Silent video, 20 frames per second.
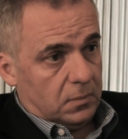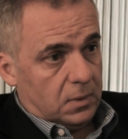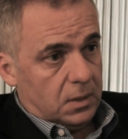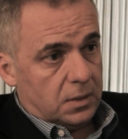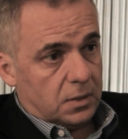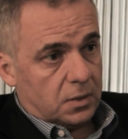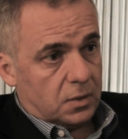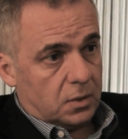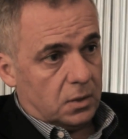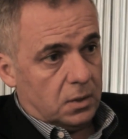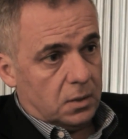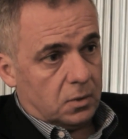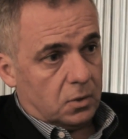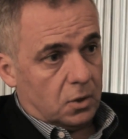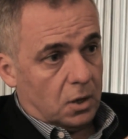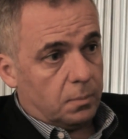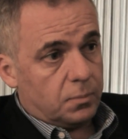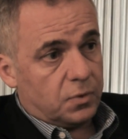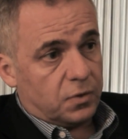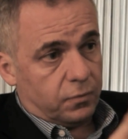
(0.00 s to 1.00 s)
It
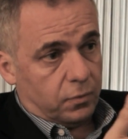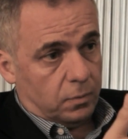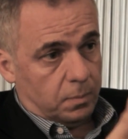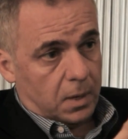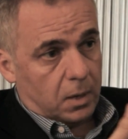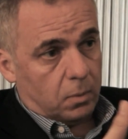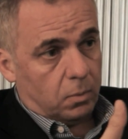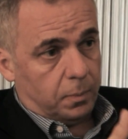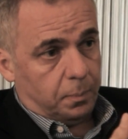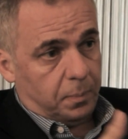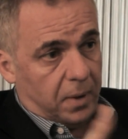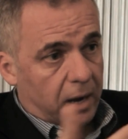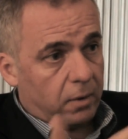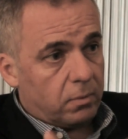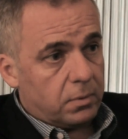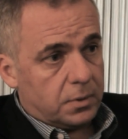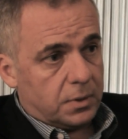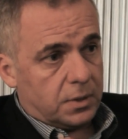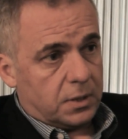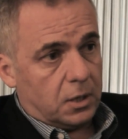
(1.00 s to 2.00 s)
comes from our
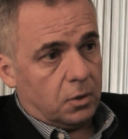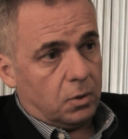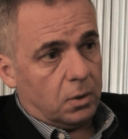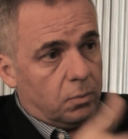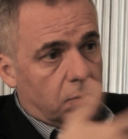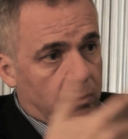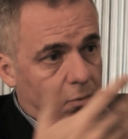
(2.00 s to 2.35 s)
parents and our